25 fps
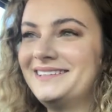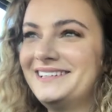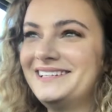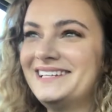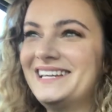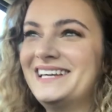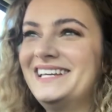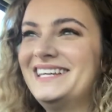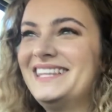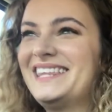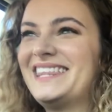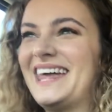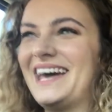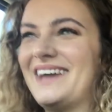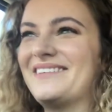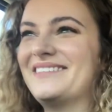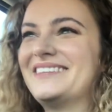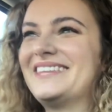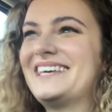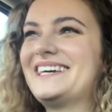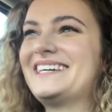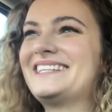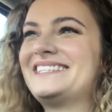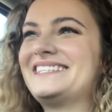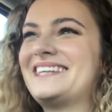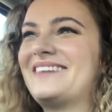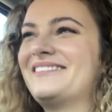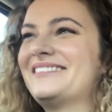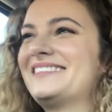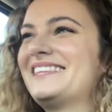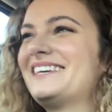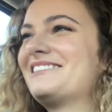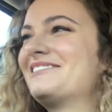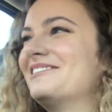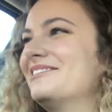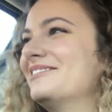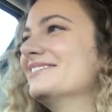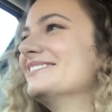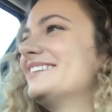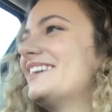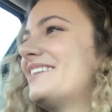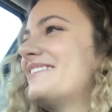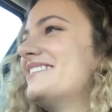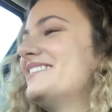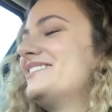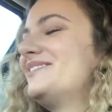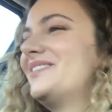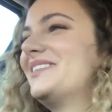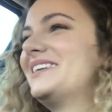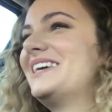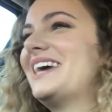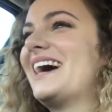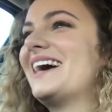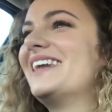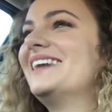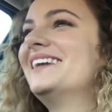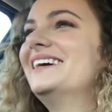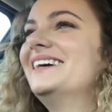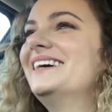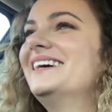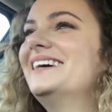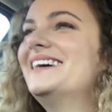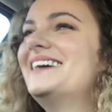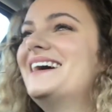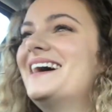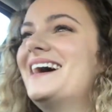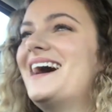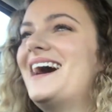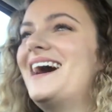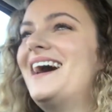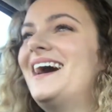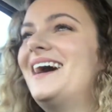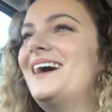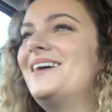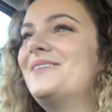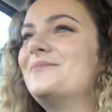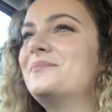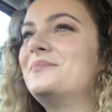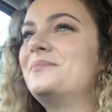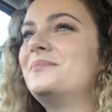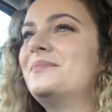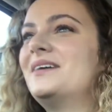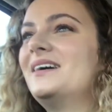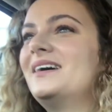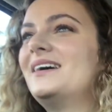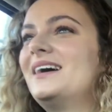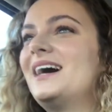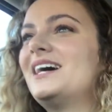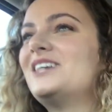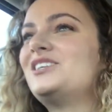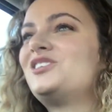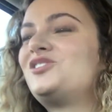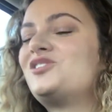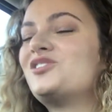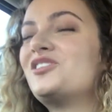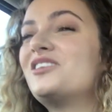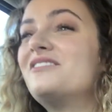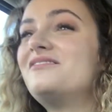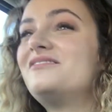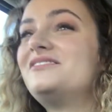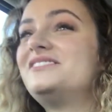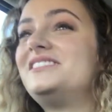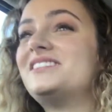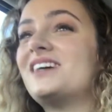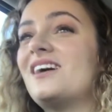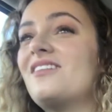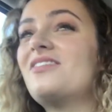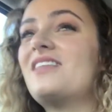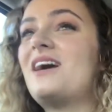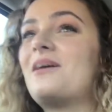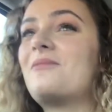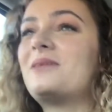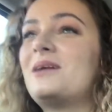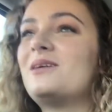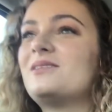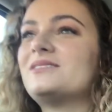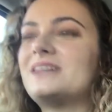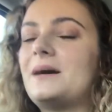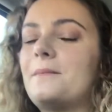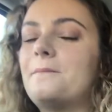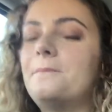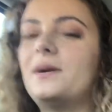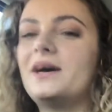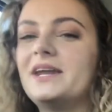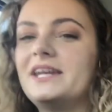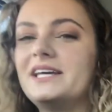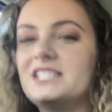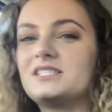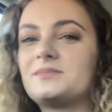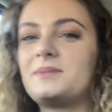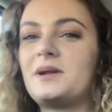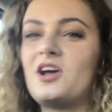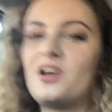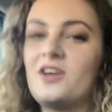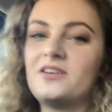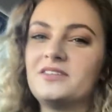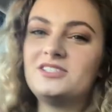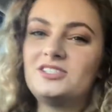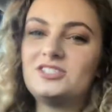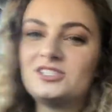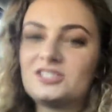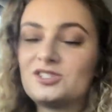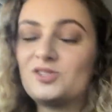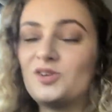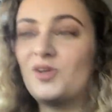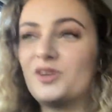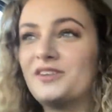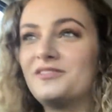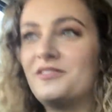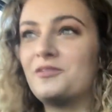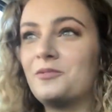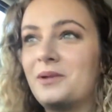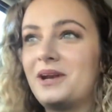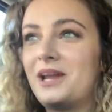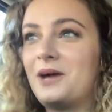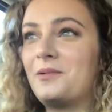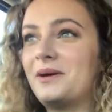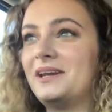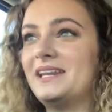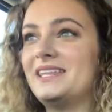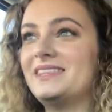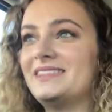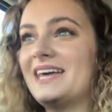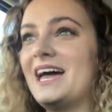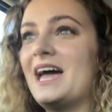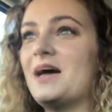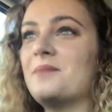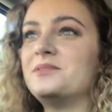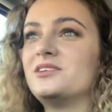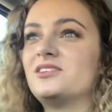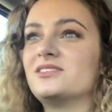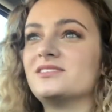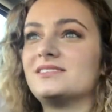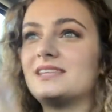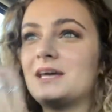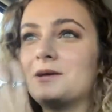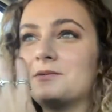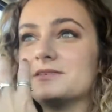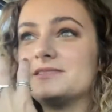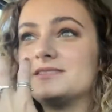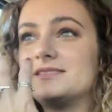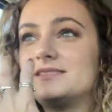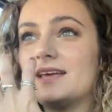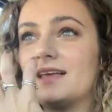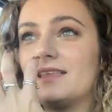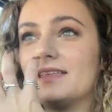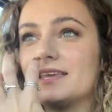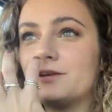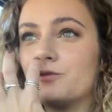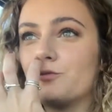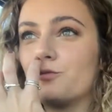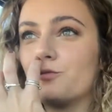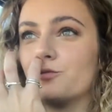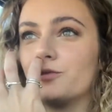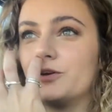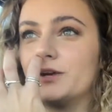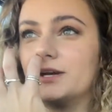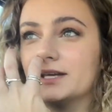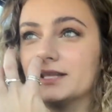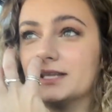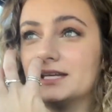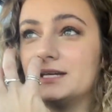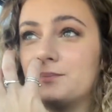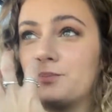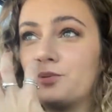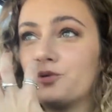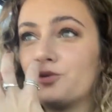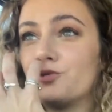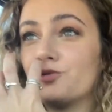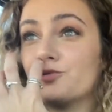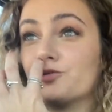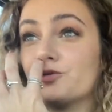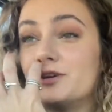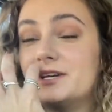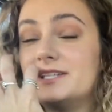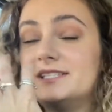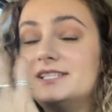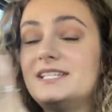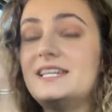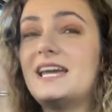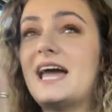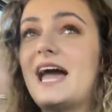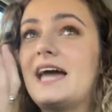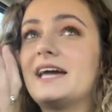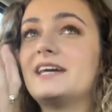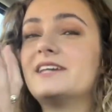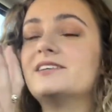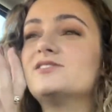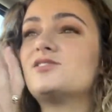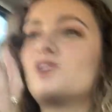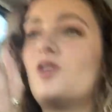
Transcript: Is that what they're called? I always forget. I should have done that when I was at Bunnings, but I only just thought of it when I went in there because they were selling really pretty hangers.